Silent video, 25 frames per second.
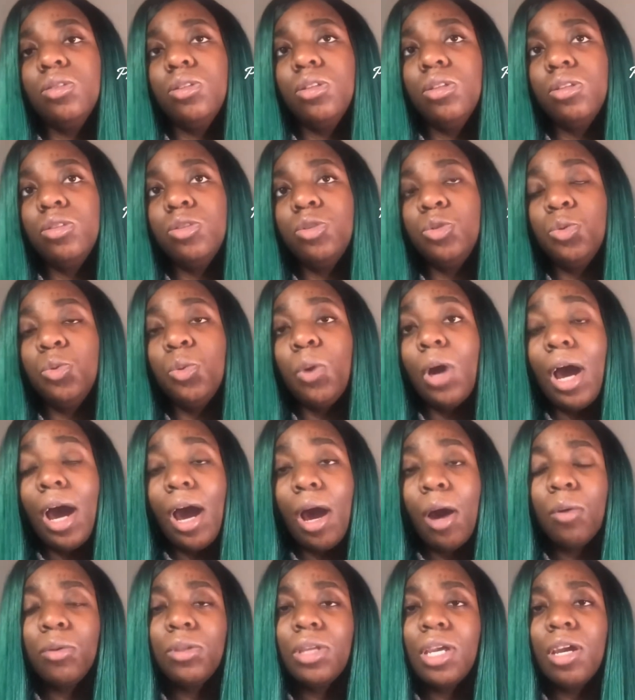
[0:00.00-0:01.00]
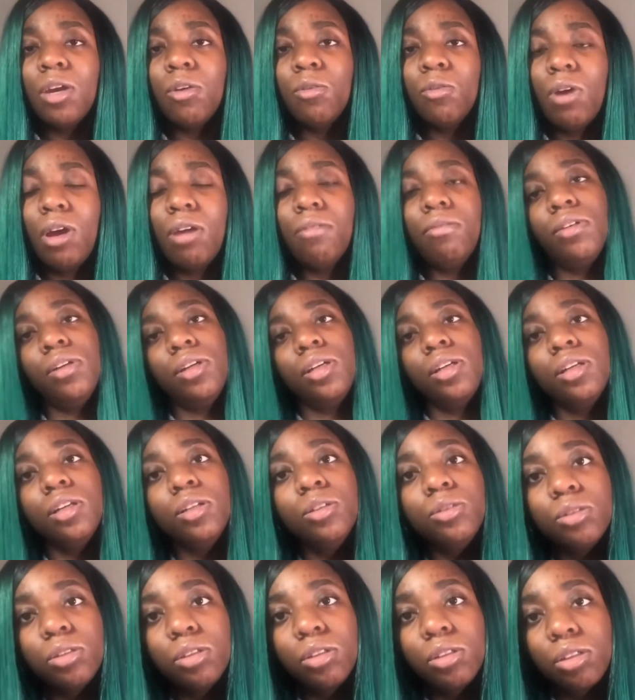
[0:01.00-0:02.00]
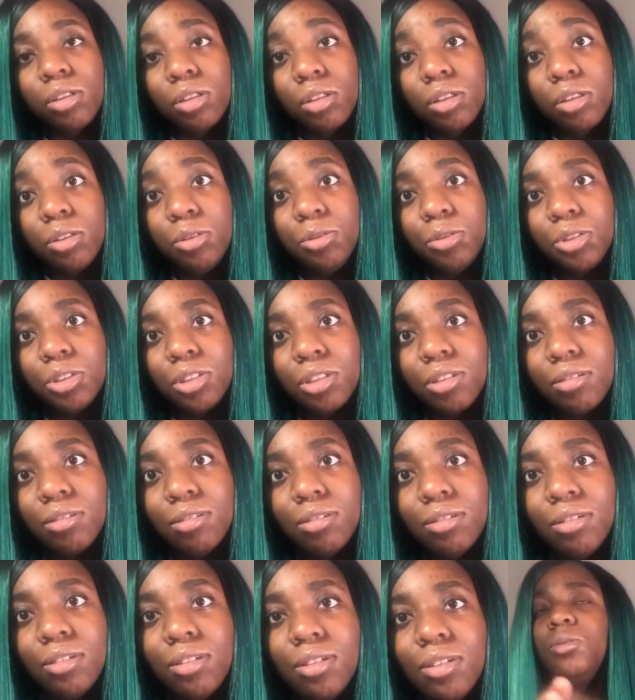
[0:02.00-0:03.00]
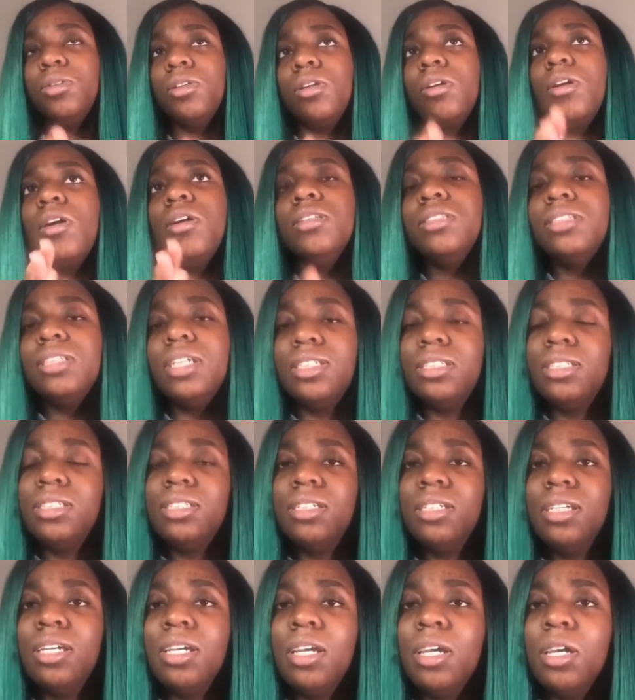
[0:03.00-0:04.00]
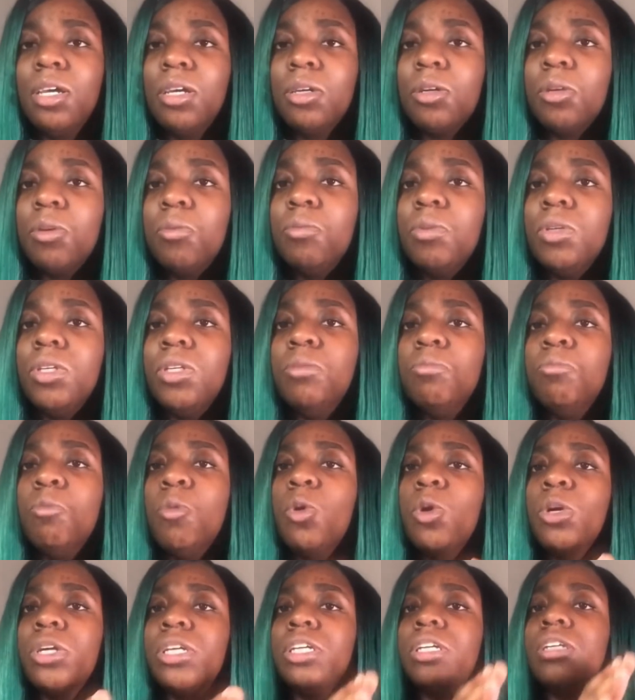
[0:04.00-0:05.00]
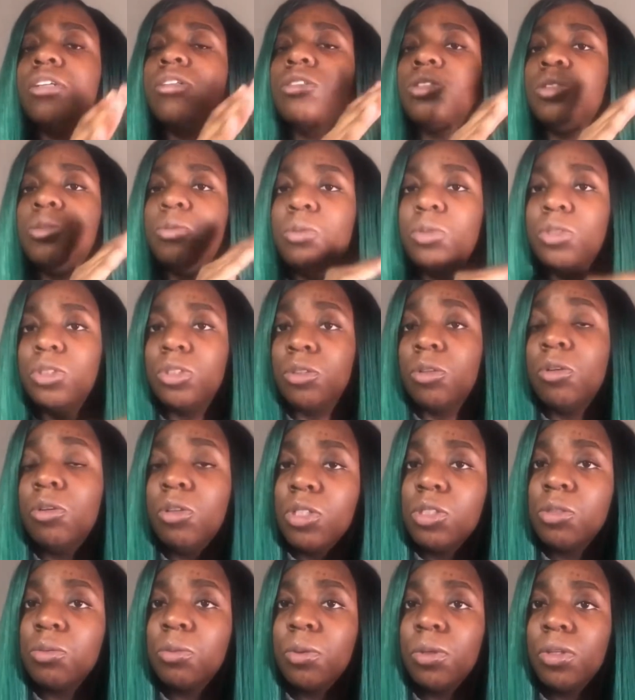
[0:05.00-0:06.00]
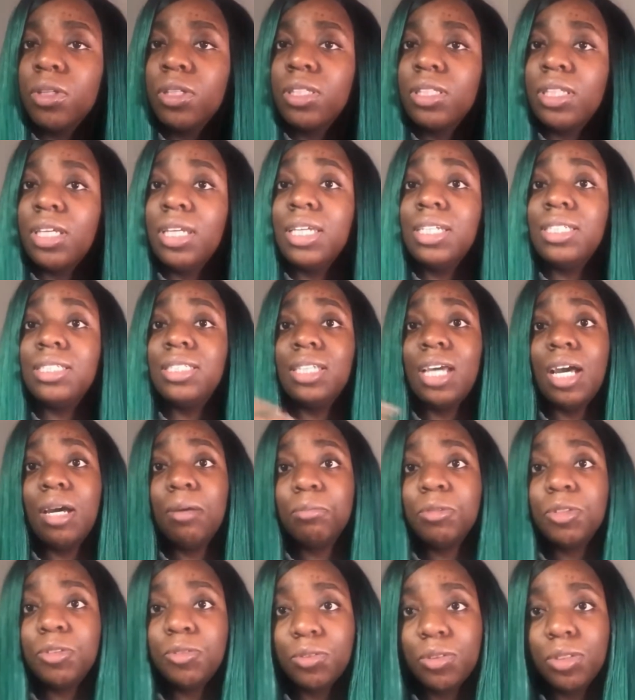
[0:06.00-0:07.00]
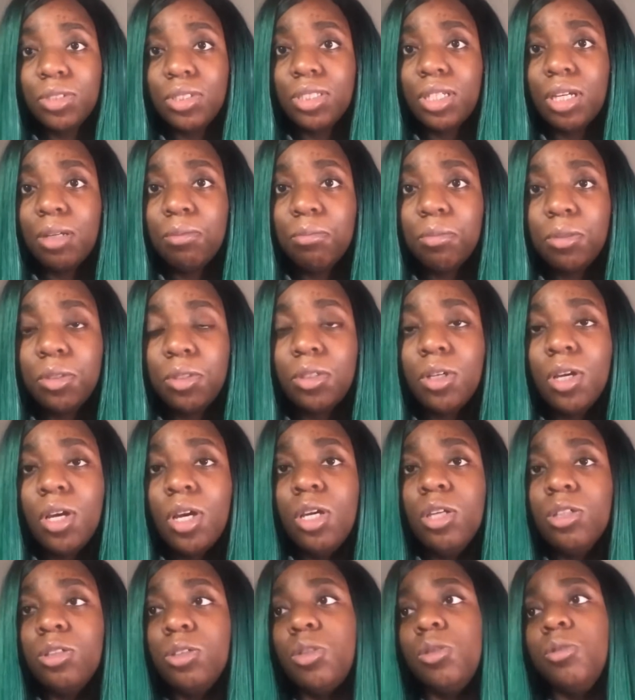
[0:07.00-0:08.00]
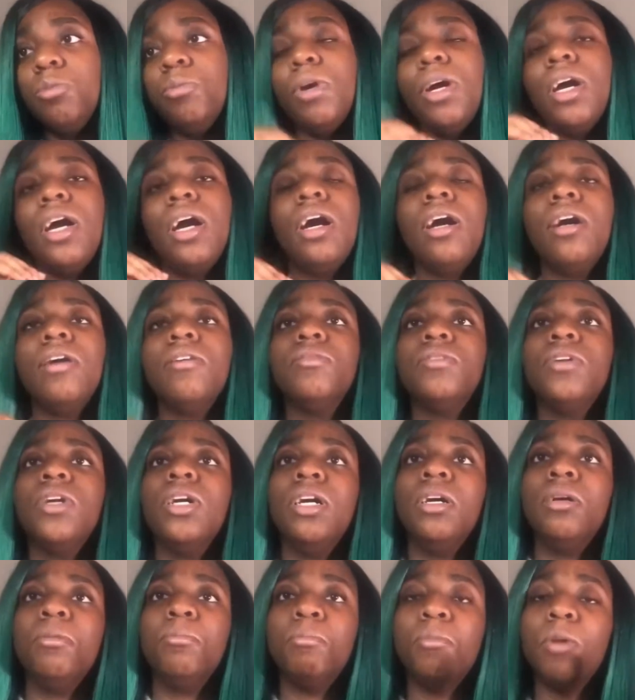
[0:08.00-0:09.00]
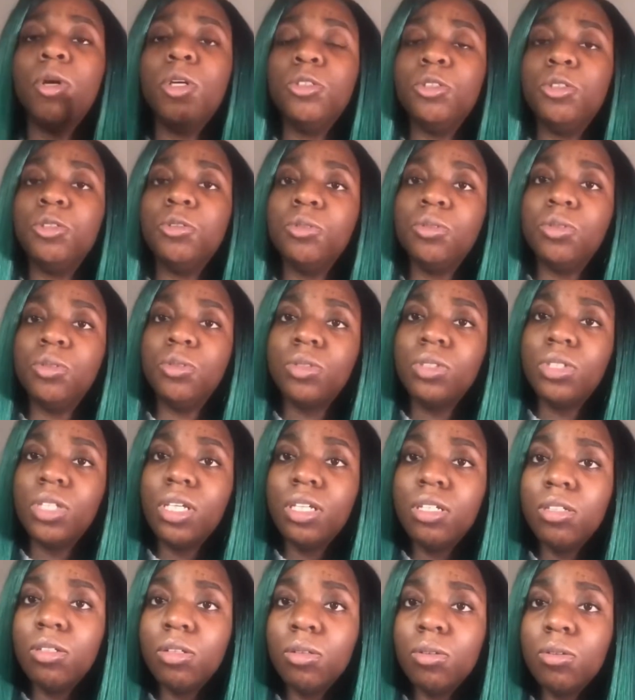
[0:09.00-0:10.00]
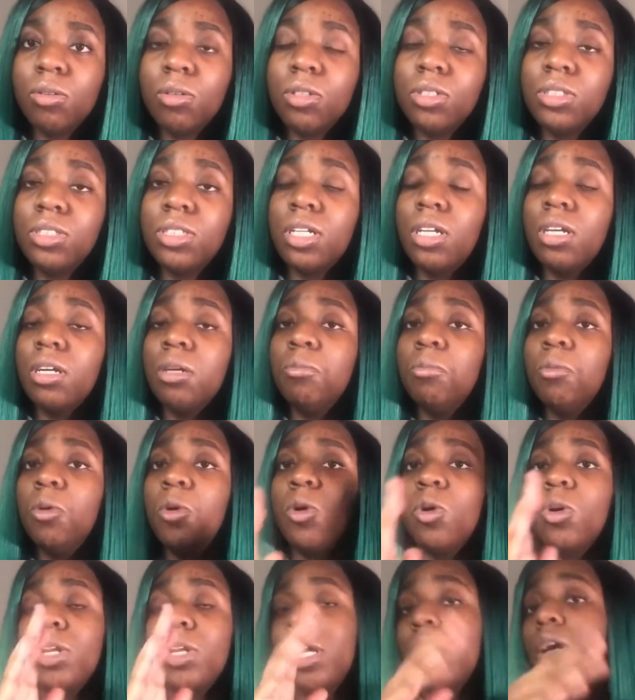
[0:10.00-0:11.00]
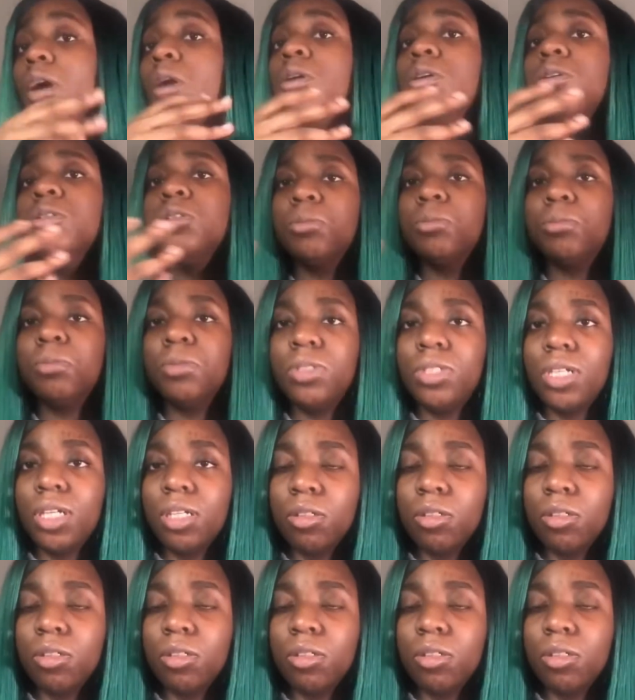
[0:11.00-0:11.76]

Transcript: to how they arrive at conclusion. The content could be more geared towards coursework than exams, for example. So you might have modules in your course that are more like 100%